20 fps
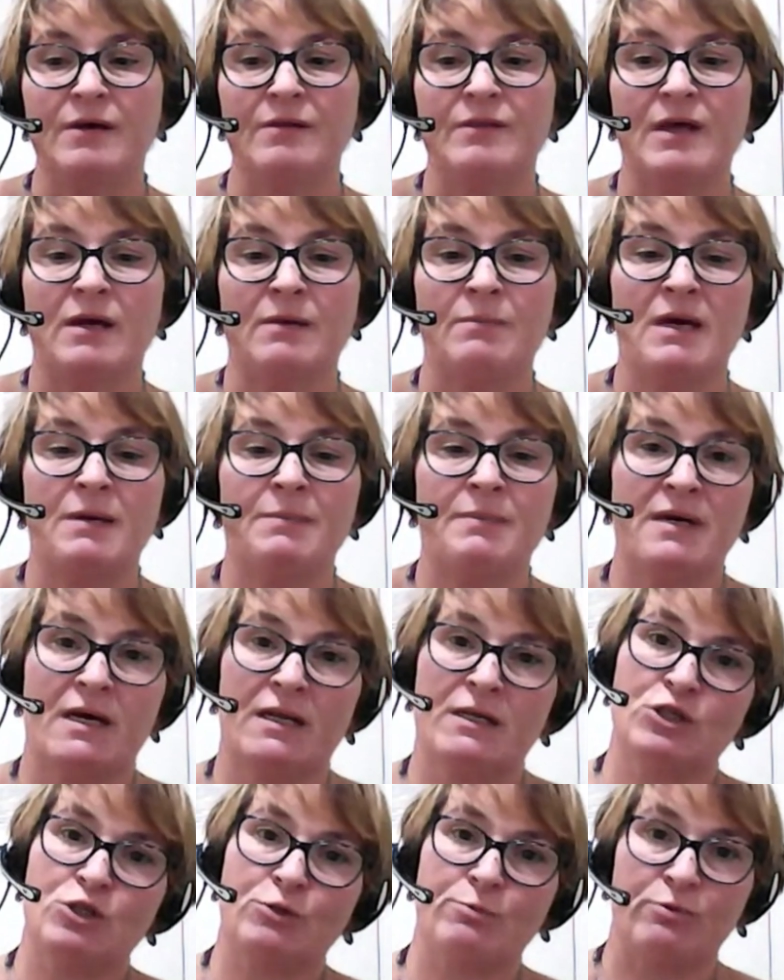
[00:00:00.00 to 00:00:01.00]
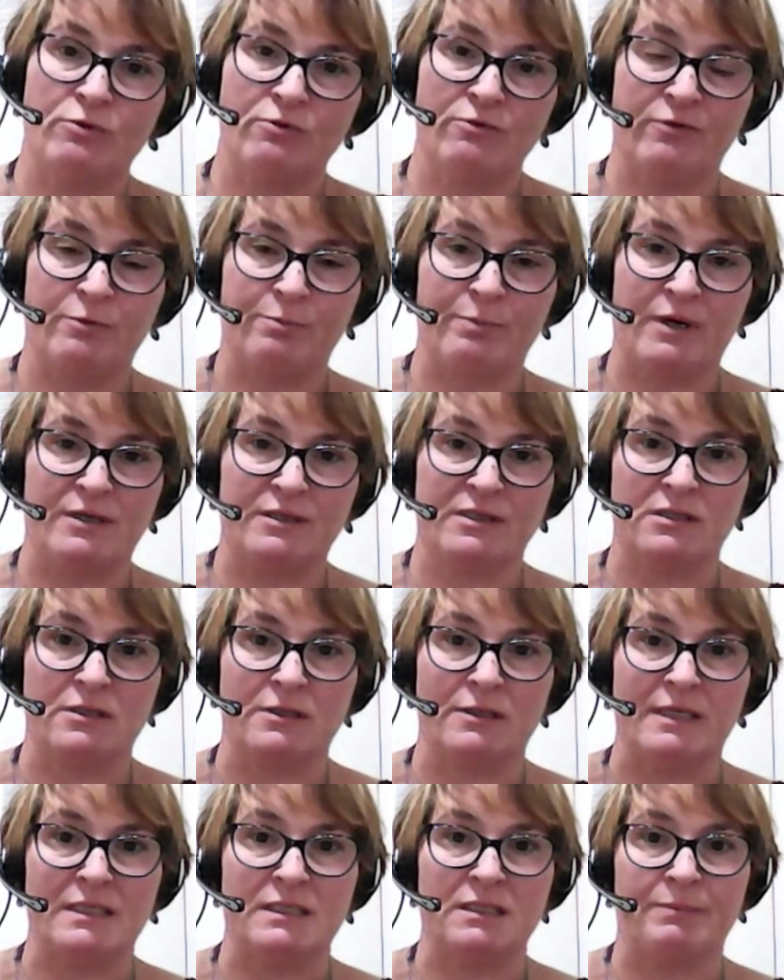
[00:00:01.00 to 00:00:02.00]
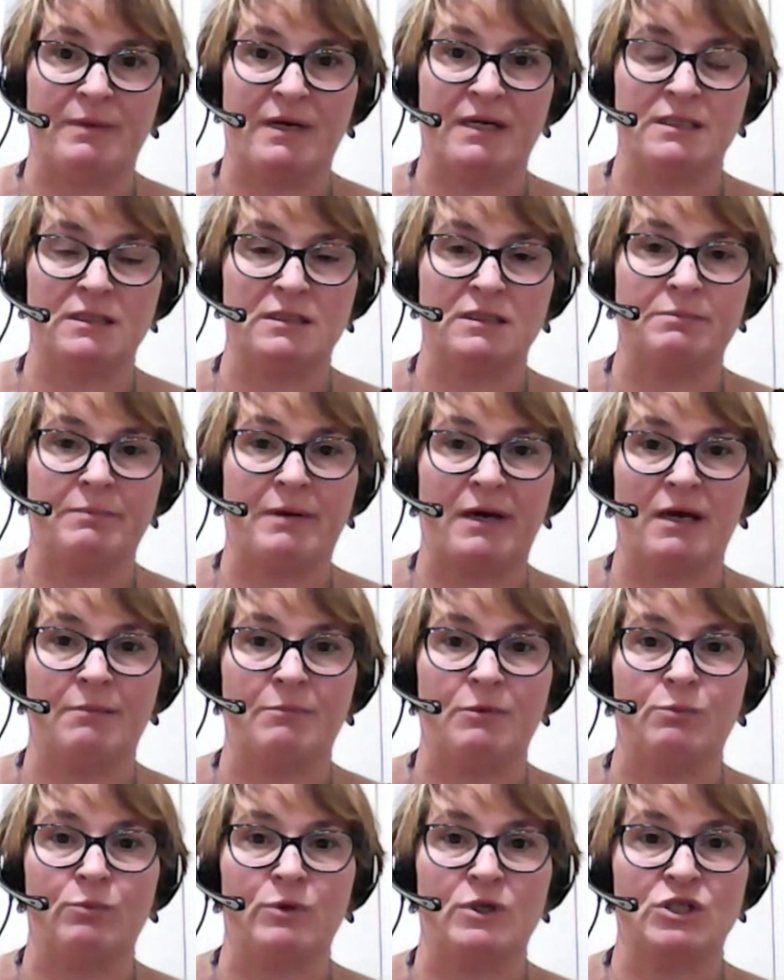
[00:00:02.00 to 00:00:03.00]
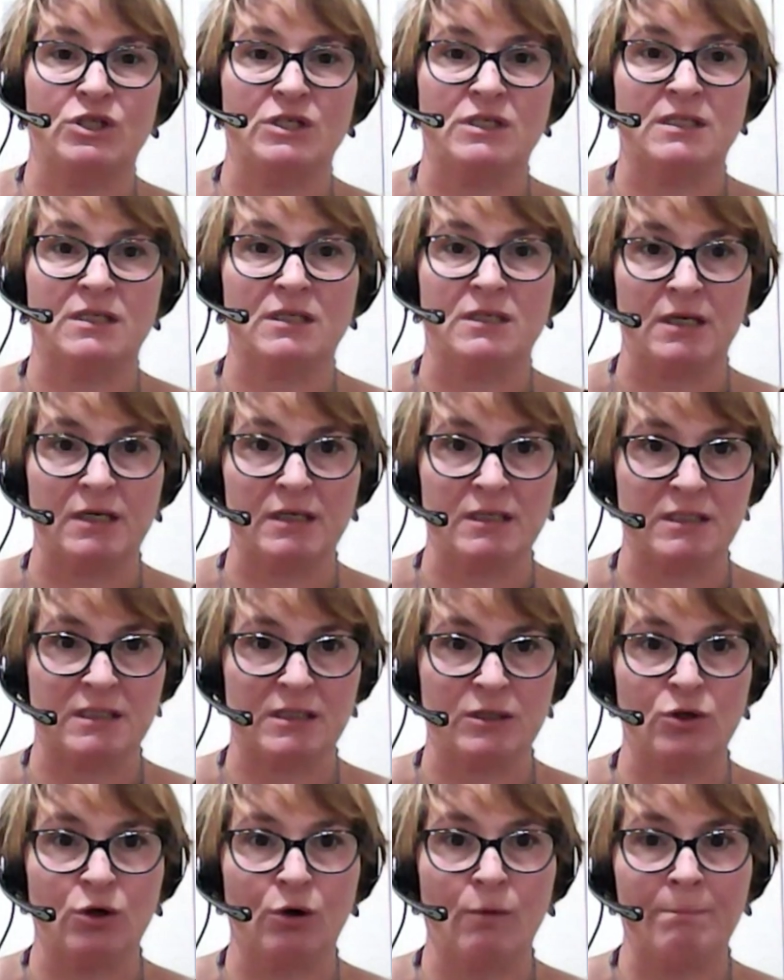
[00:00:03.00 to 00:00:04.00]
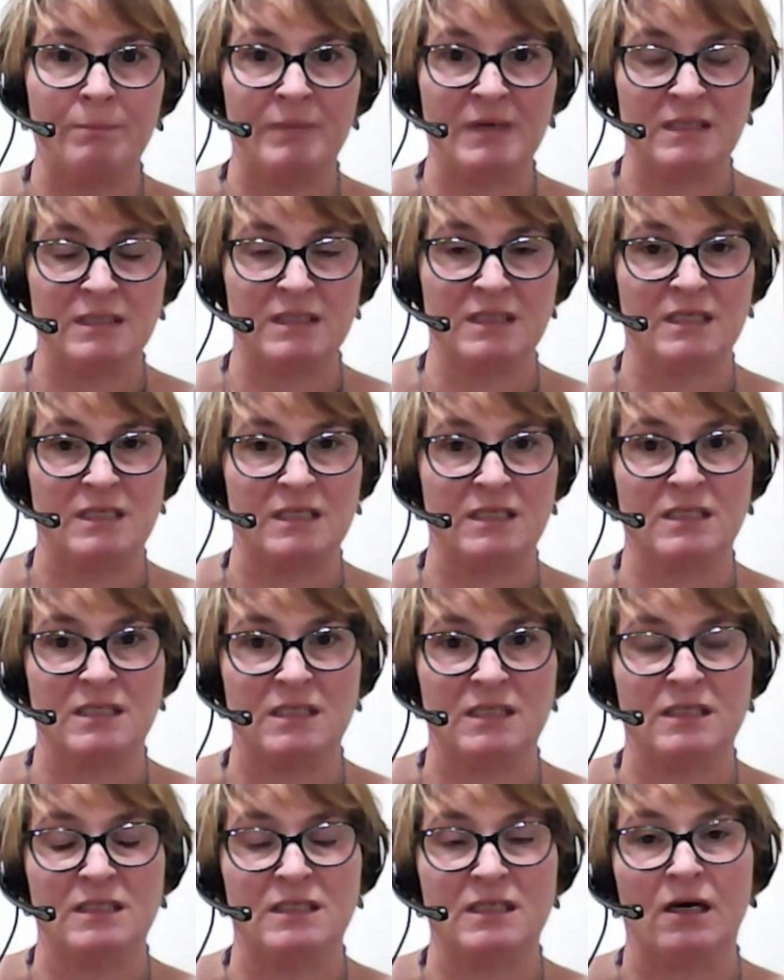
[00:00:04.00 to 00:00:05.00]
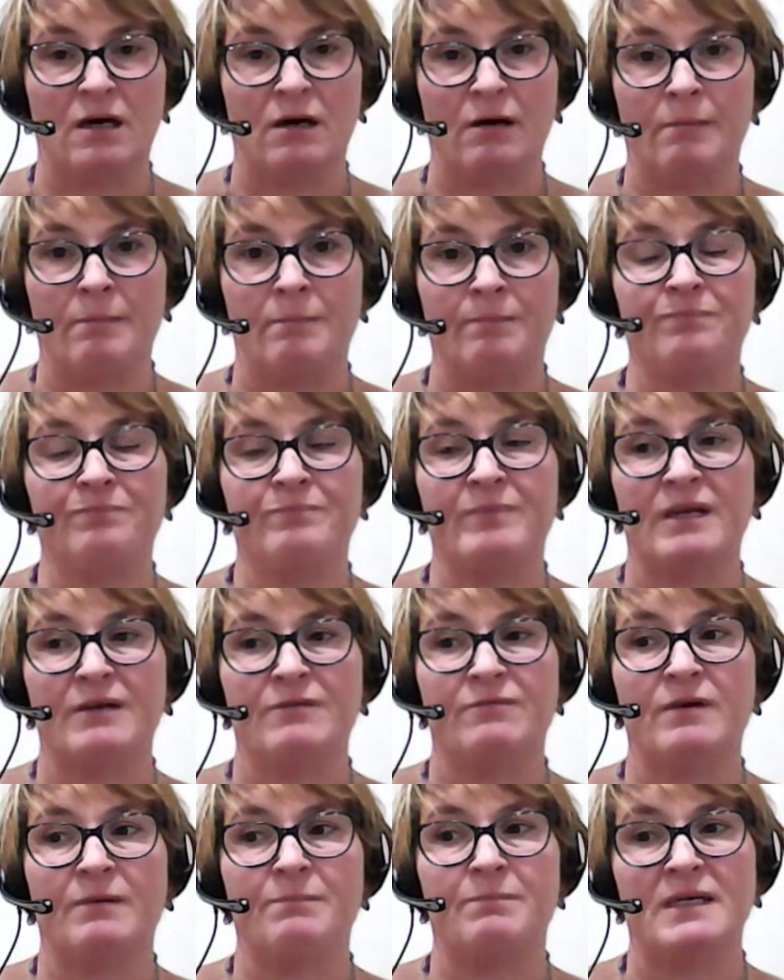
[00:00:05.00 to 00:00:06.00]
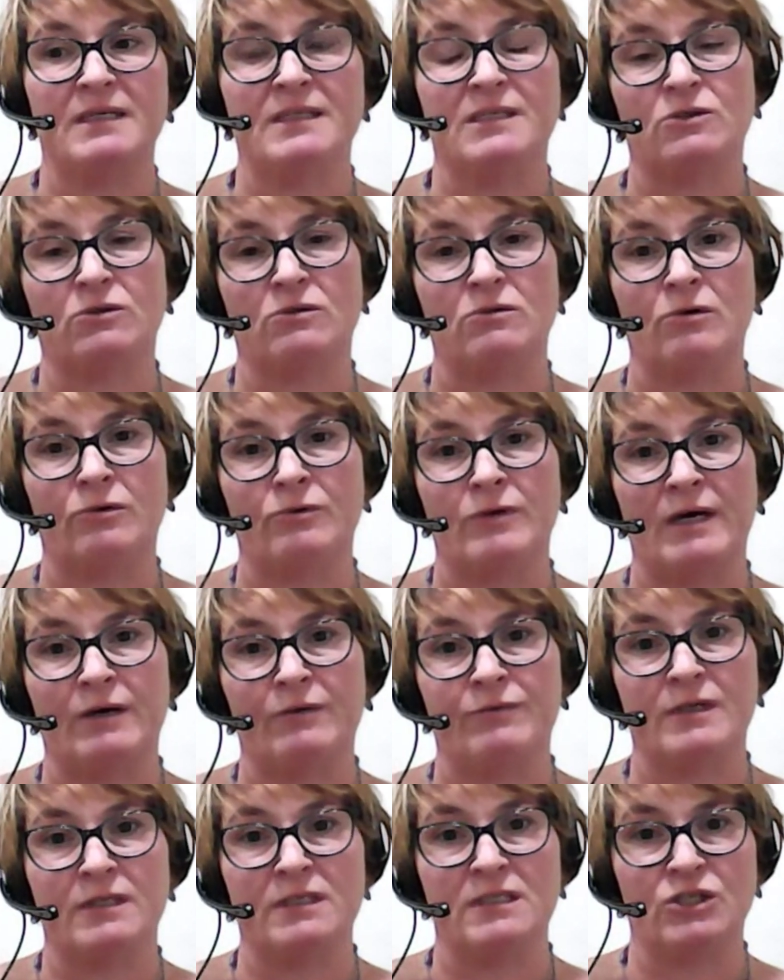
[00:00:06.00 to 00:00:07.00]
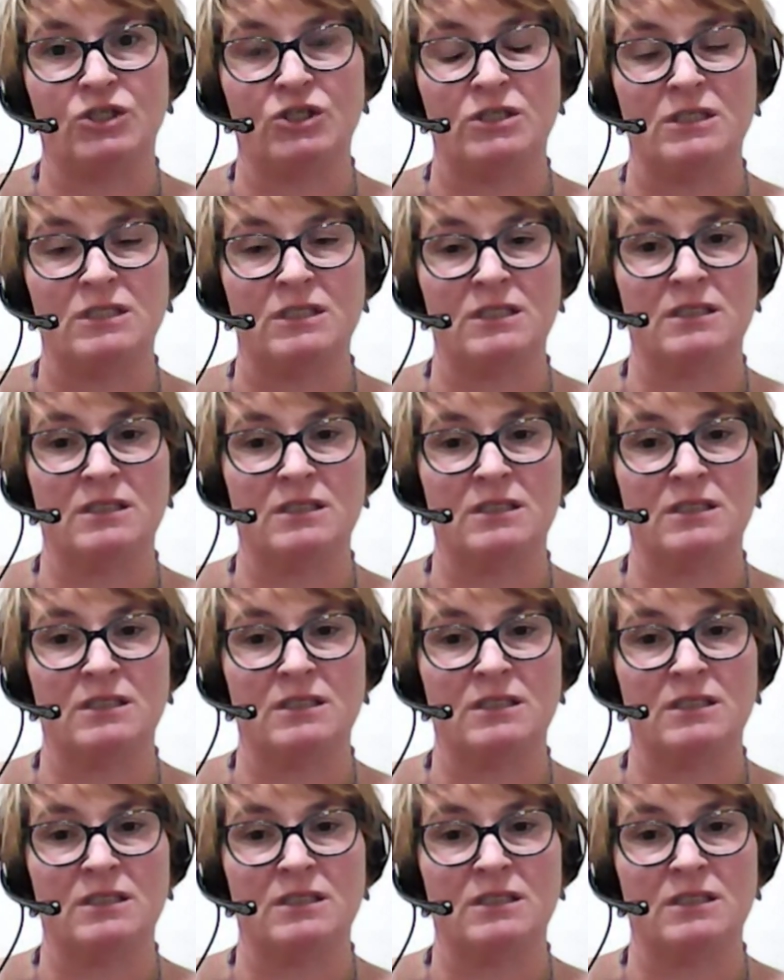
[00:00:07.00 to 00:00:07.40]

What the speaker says: they may be eligible for personal independence payment, which is a non-means tested benefit based on health condition and